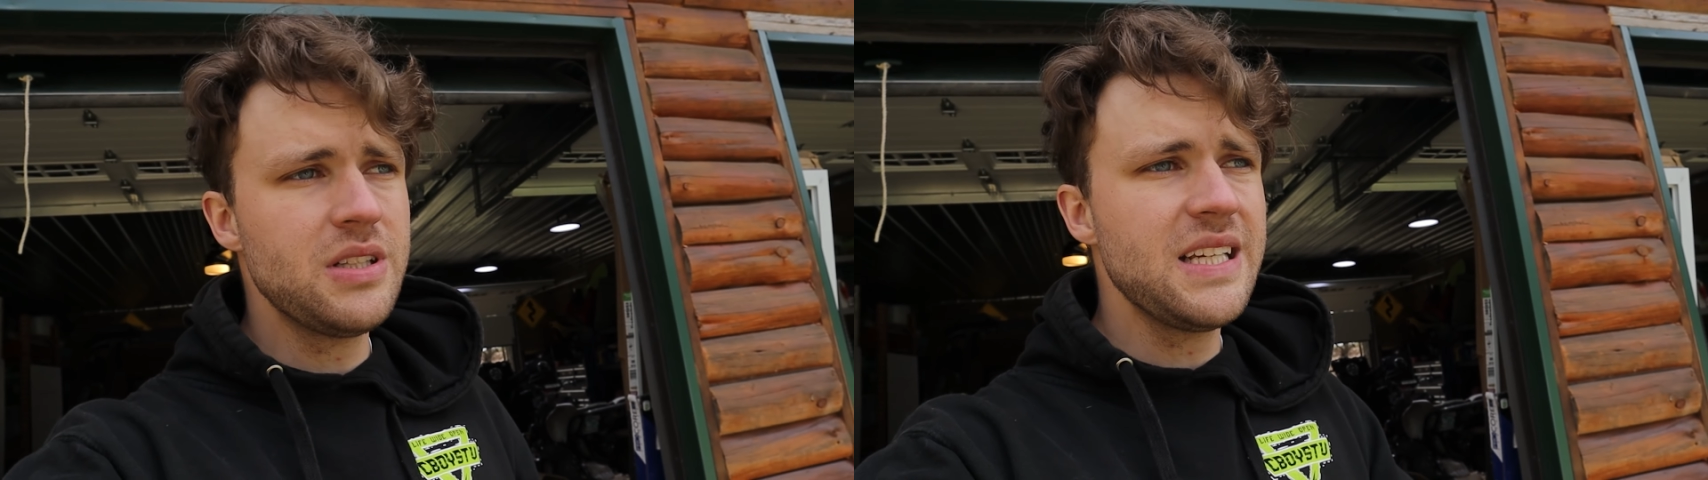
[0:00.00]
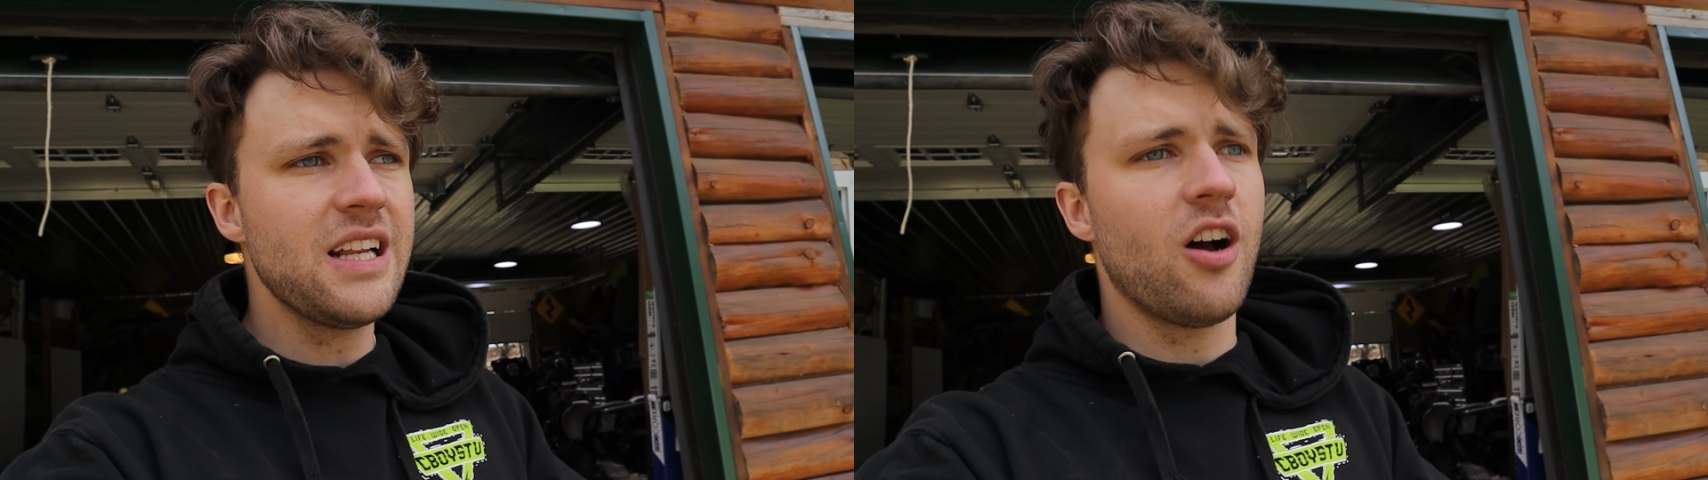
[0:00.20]

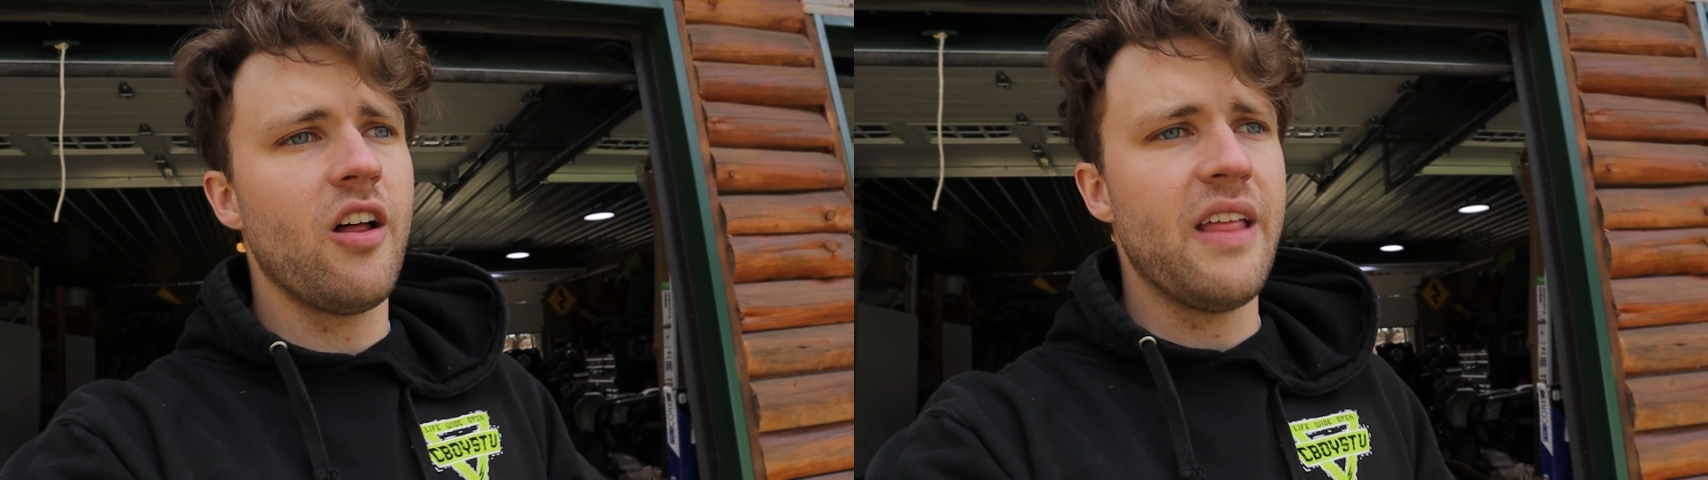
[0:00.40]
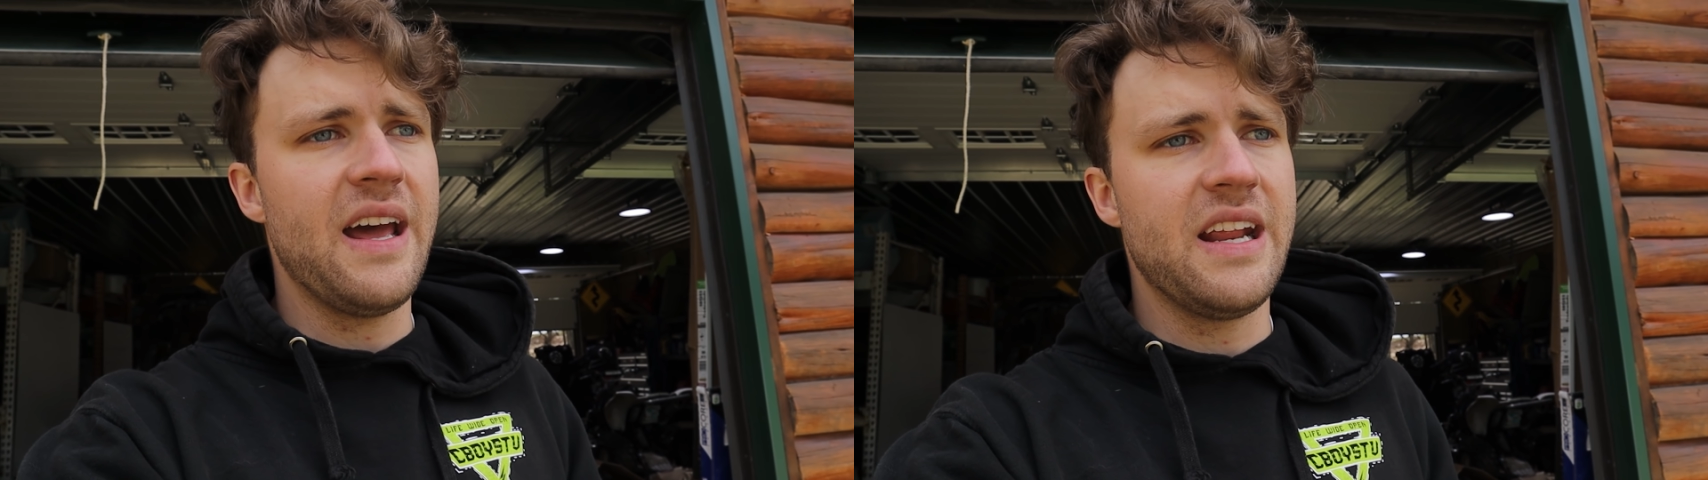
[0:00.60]
once I get
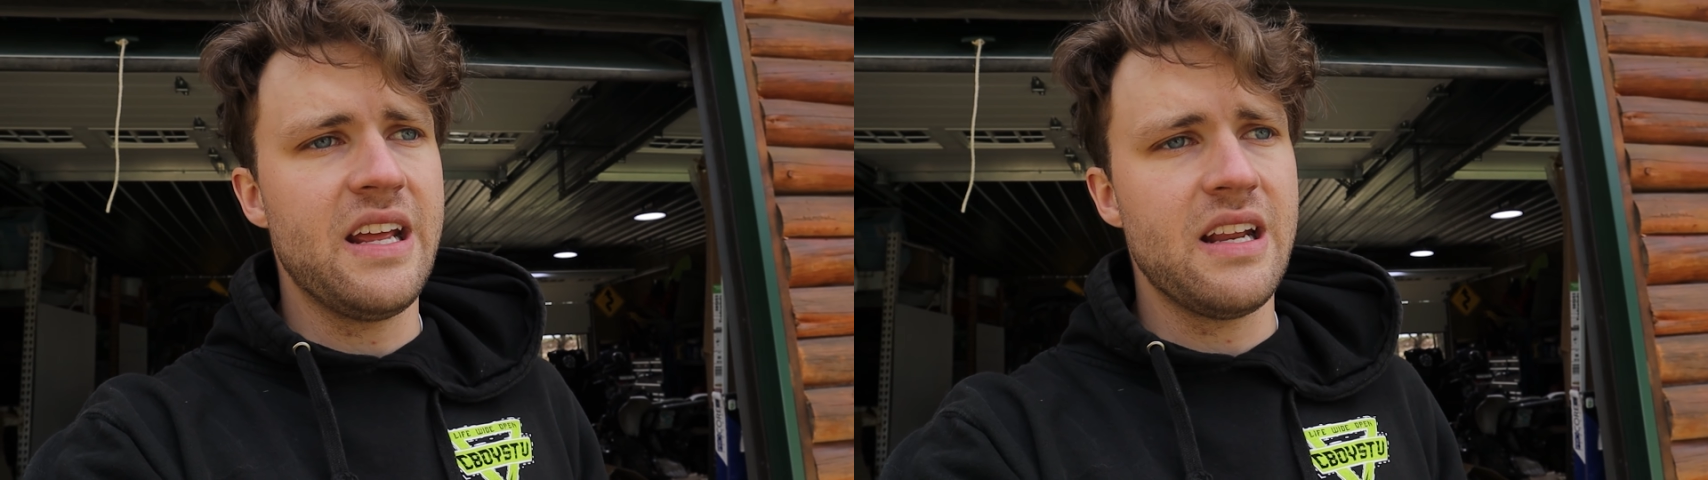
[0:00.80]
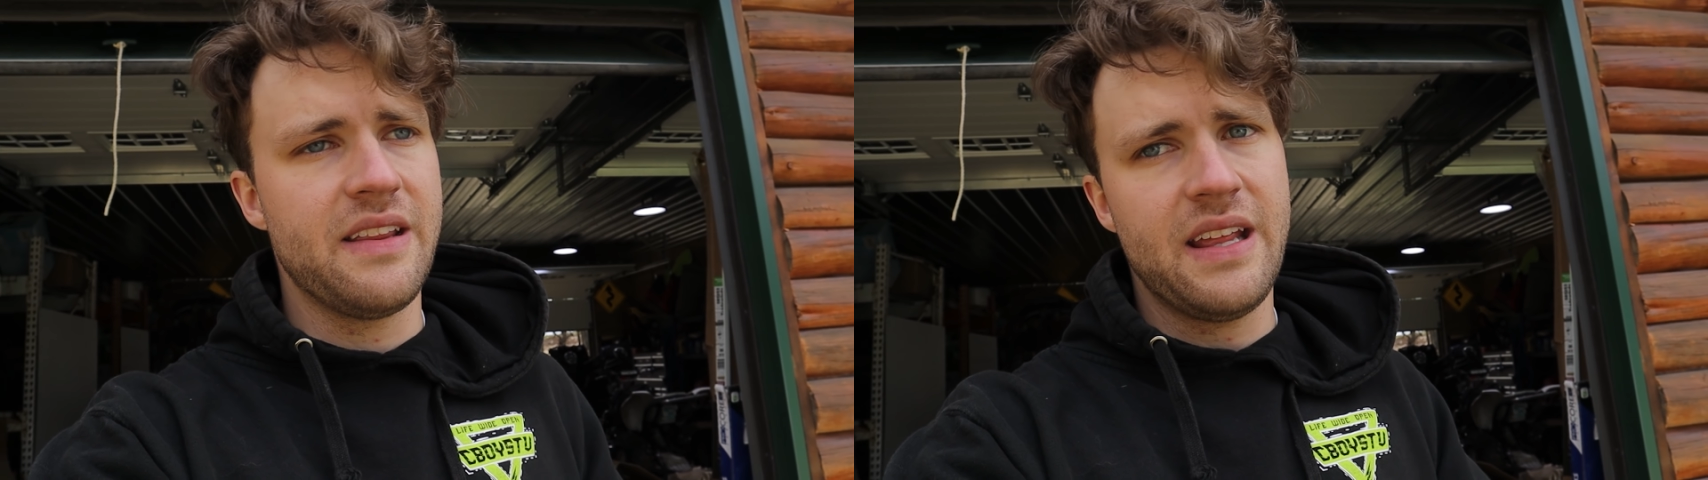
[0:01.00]
all that in,